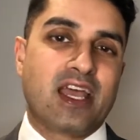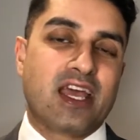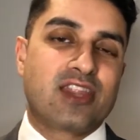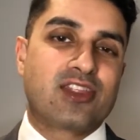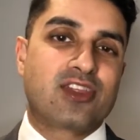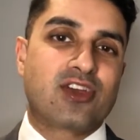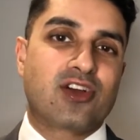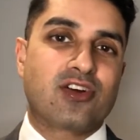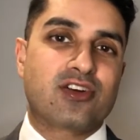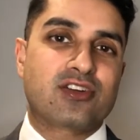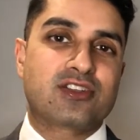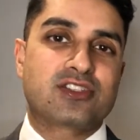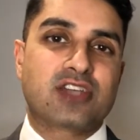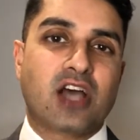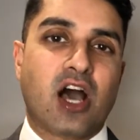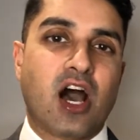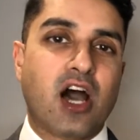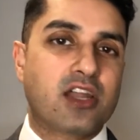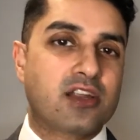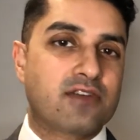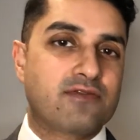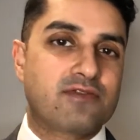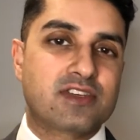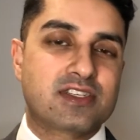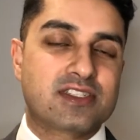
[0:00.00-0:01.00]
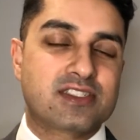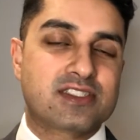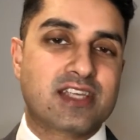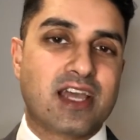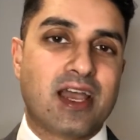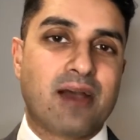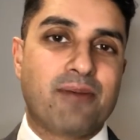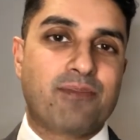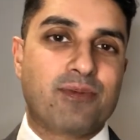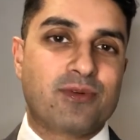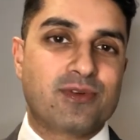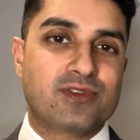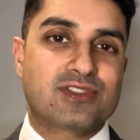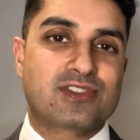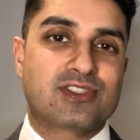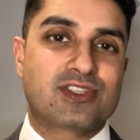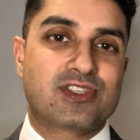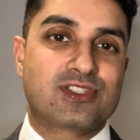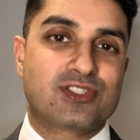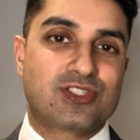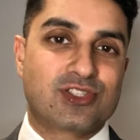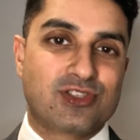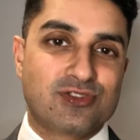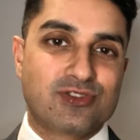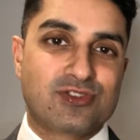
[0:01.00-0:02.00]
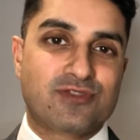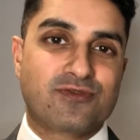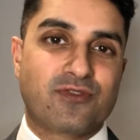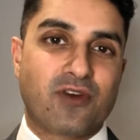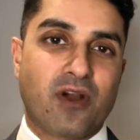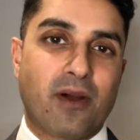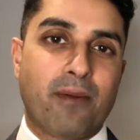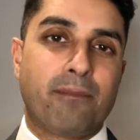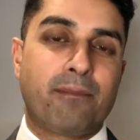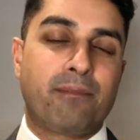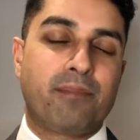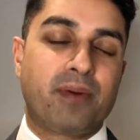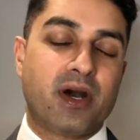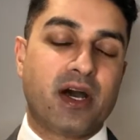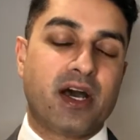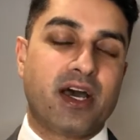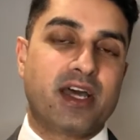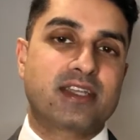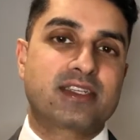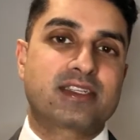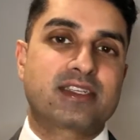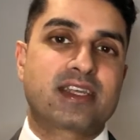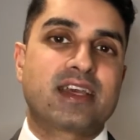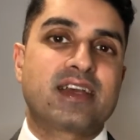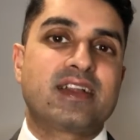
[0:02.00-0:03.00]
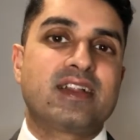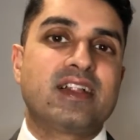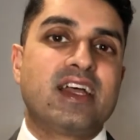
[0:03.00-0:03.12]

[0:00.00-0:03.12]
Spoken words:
There are a ton of examples to choose from, but